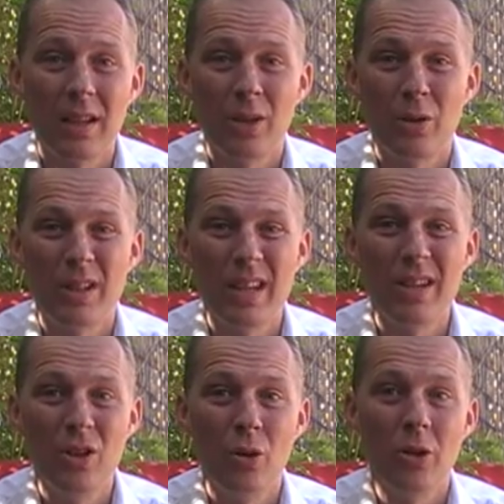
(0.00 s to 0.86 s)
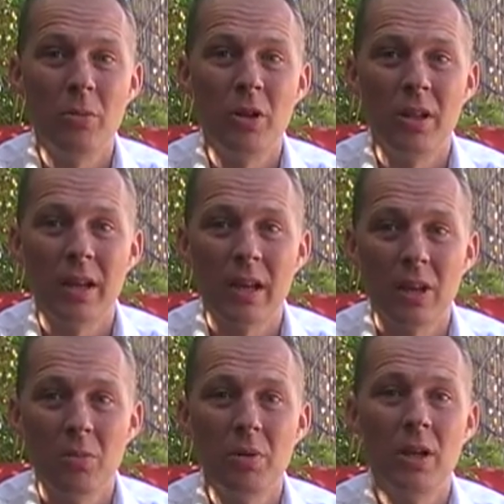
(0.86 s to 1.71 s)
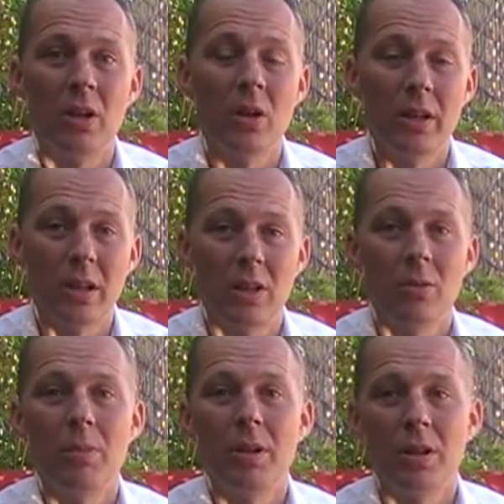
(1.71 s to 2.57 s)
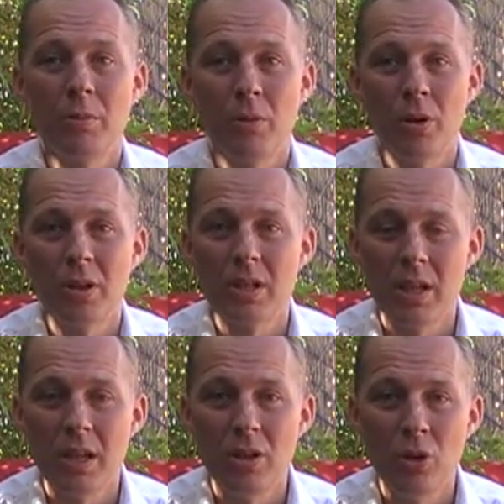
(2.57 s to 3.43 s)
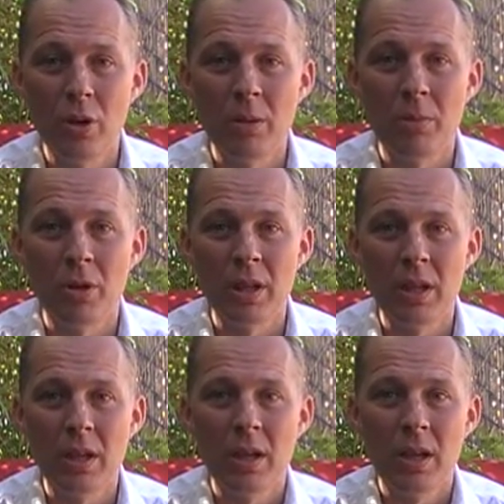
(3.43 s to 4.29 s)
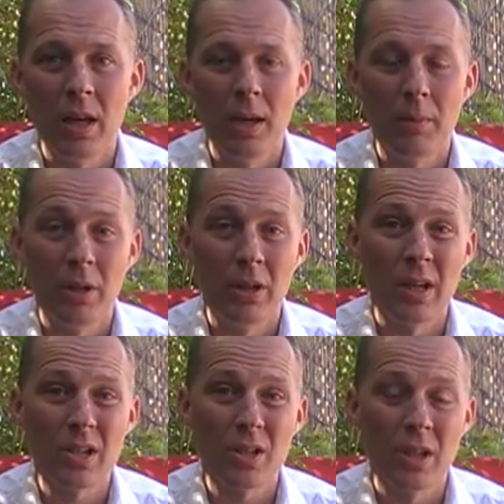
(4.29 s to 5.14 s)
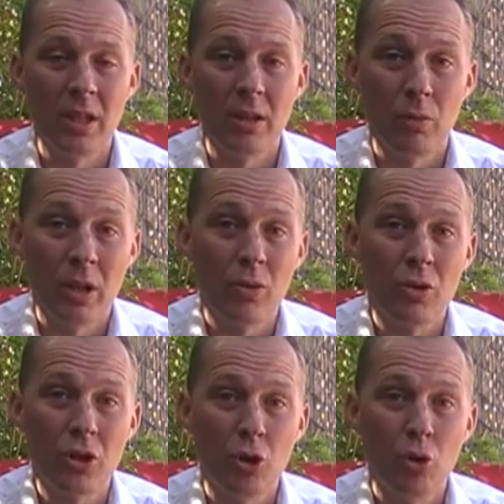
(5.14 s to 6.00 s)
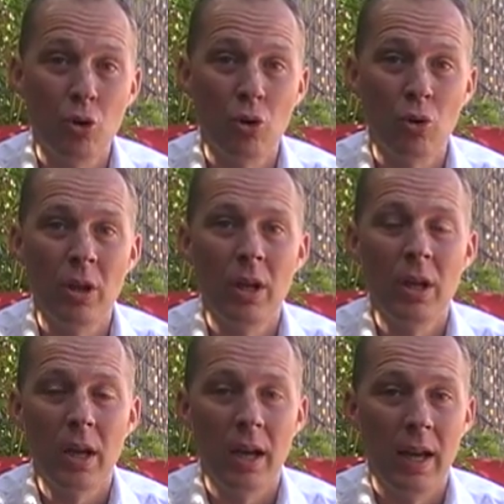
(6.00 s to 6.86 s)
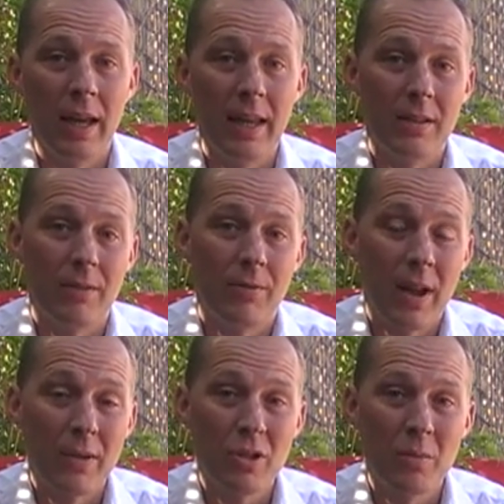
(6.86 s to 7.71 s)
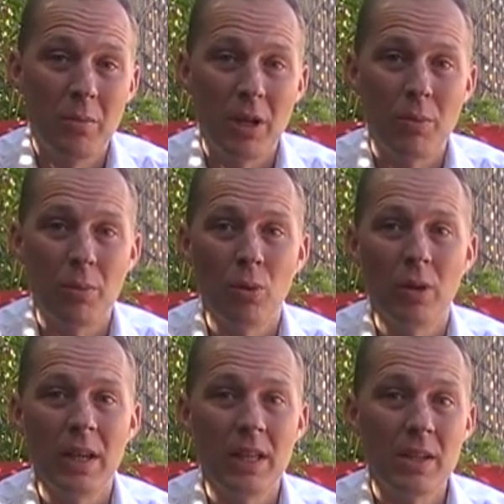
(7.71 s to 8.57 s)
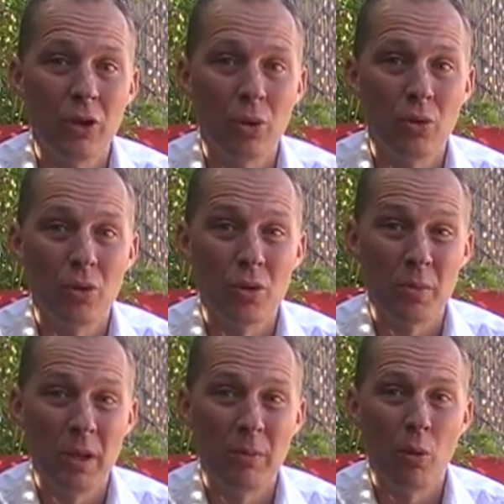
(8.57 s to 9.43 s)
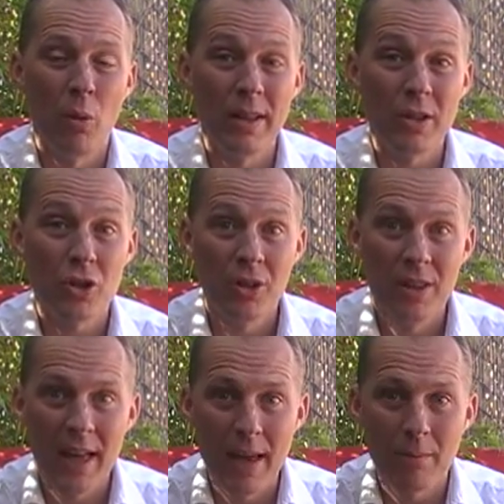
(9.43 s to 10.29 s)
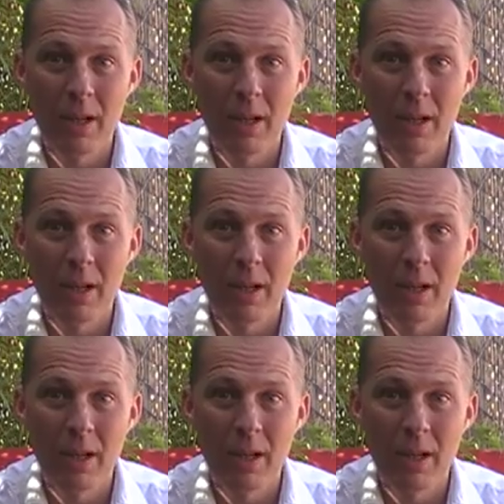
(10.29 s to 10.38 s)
I didn't know anybody in that company. I liked the company and the products. I didn't know anybody, and I actually went onto Google, found some people, interviewed those people, went to them.